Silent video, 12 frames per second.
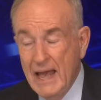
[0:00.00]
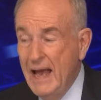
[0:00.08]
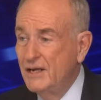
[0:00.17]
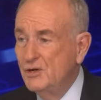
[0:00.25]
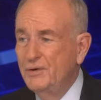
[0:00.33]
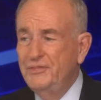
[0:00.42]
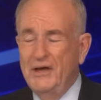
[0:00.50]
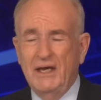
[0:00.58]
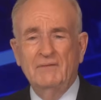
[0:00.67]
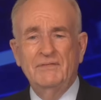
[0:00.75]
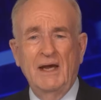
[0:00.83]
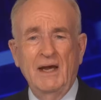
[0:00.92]
And you would think
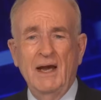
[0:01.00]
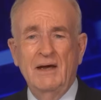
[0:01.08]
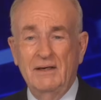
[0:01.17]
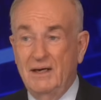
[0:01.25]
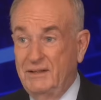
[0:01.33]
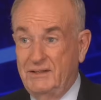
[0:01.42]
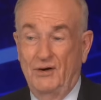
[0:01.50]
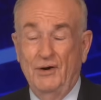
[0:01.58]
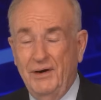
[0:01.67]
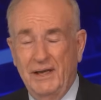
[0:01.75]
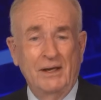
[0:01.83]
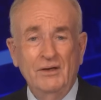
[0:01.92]
if they had
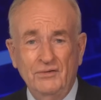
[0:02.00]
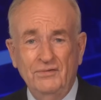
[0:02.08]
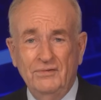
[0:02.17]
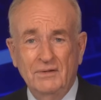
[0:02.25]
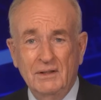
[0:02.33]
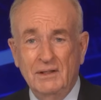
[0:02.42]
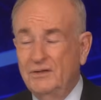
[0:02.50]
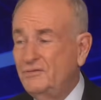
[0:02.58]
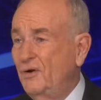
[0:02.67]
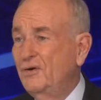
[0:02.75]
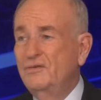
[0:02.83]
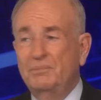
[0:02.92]
attorneys, the
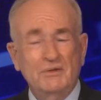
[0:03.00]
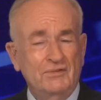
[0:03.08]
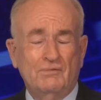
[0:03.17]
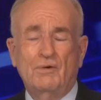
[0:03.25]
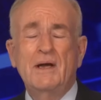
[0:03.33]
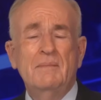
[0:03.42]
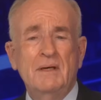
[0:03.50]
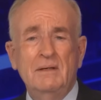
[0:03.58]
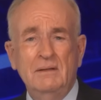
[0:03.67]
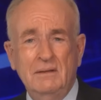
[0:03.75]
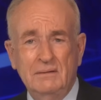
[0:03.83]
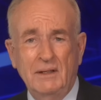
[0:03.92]
attorneys would be
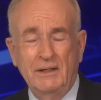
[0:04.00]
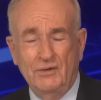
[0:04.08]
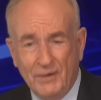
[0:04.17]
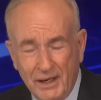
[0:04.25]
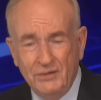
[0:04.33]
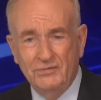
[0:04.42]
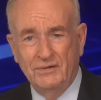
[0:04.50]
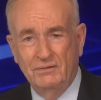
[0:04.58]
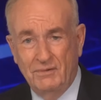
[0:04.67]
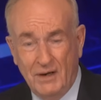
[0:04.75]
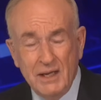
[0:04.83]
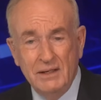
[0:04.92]
screaming like crazy,
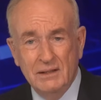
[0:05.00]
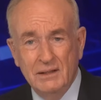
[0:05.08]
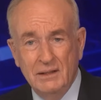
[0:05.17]
right?